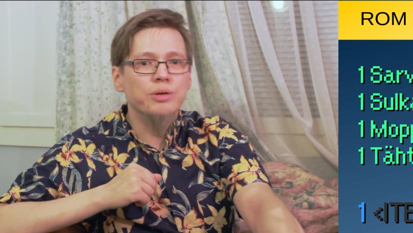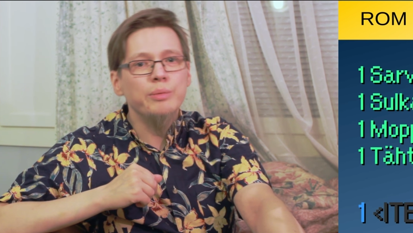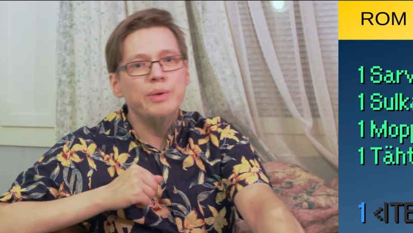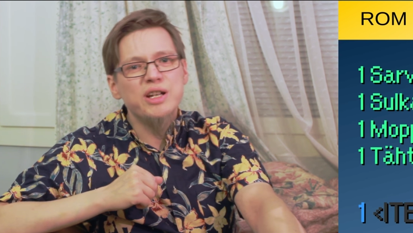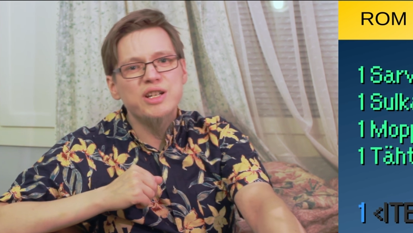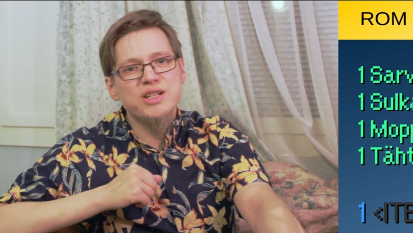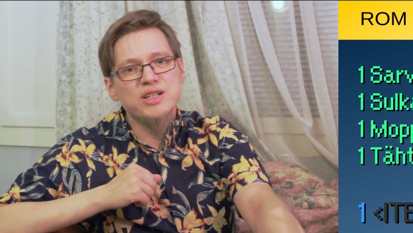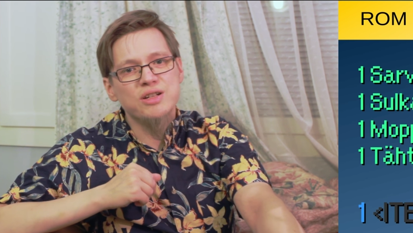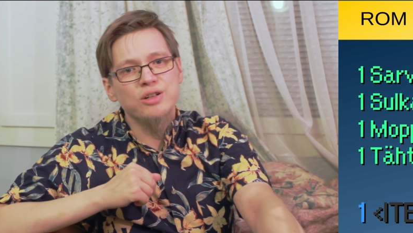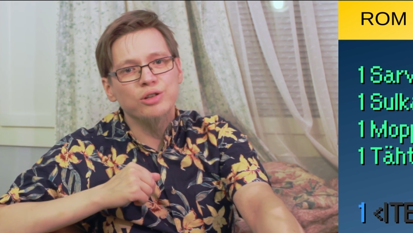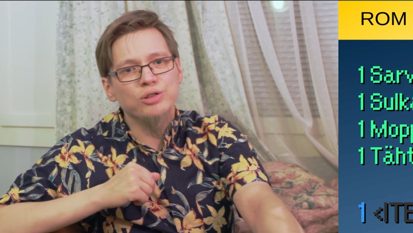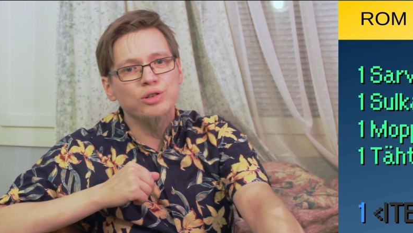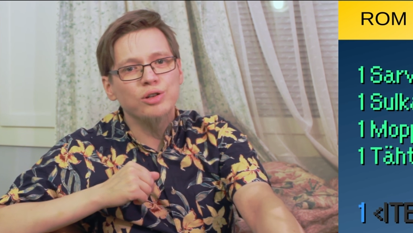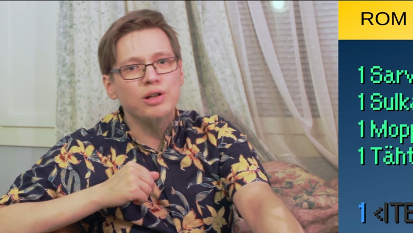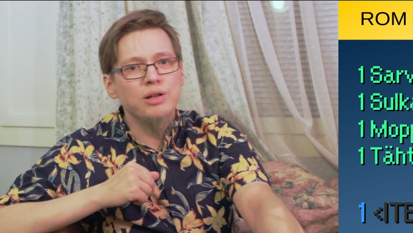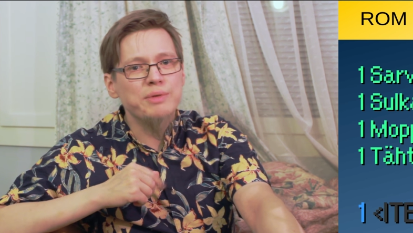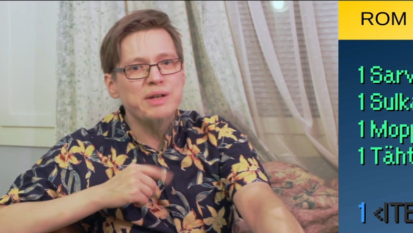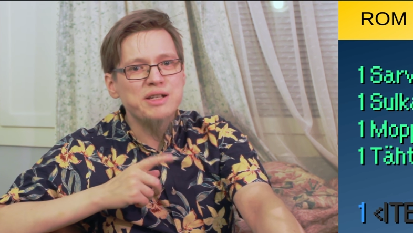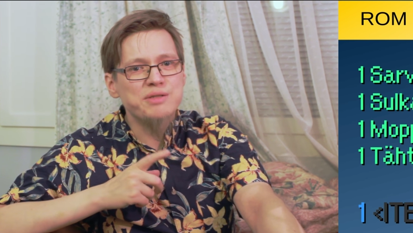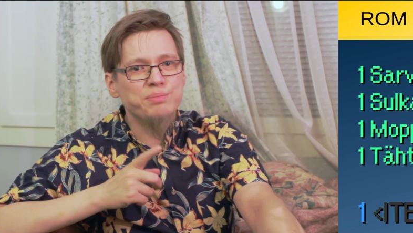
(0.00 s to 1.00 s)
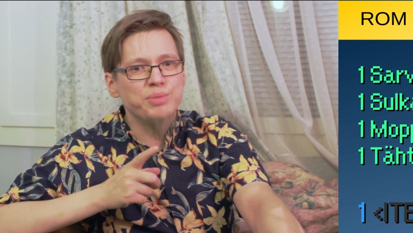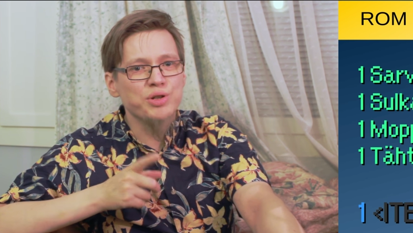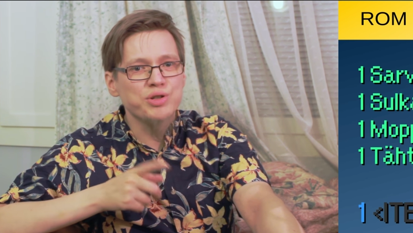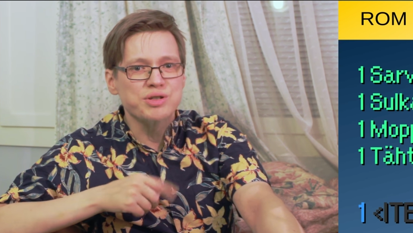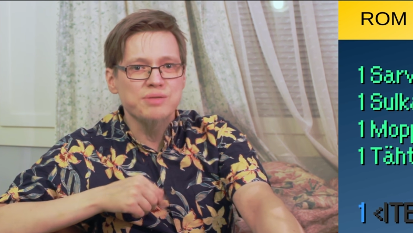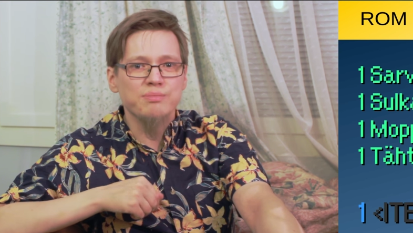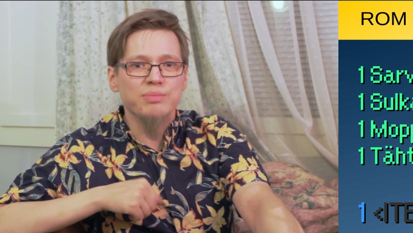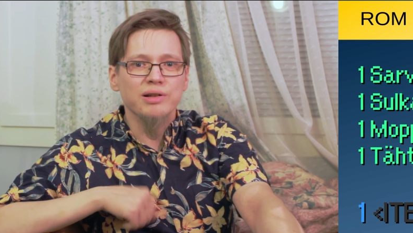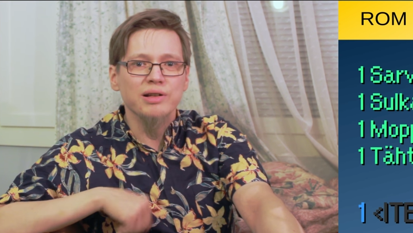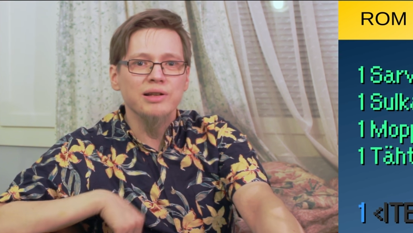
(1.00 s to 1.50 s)
which is not always
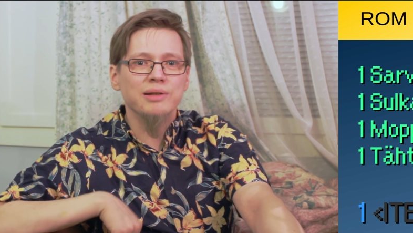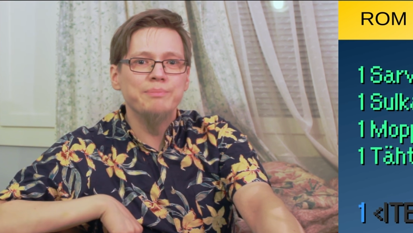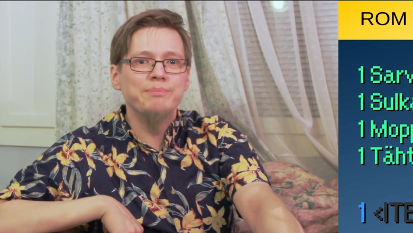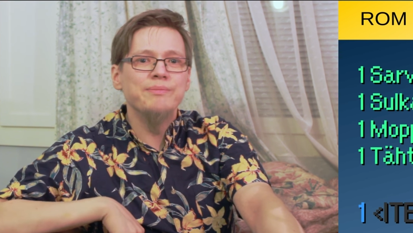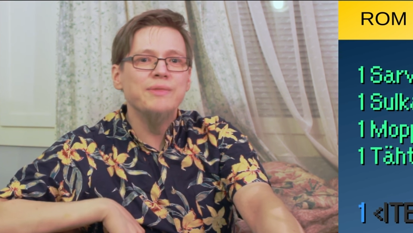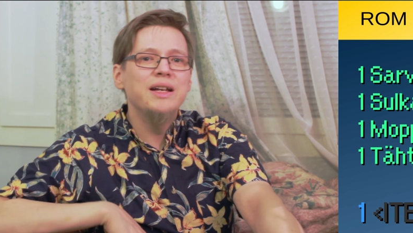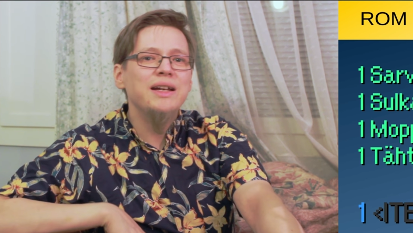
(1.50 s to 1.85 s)
possible.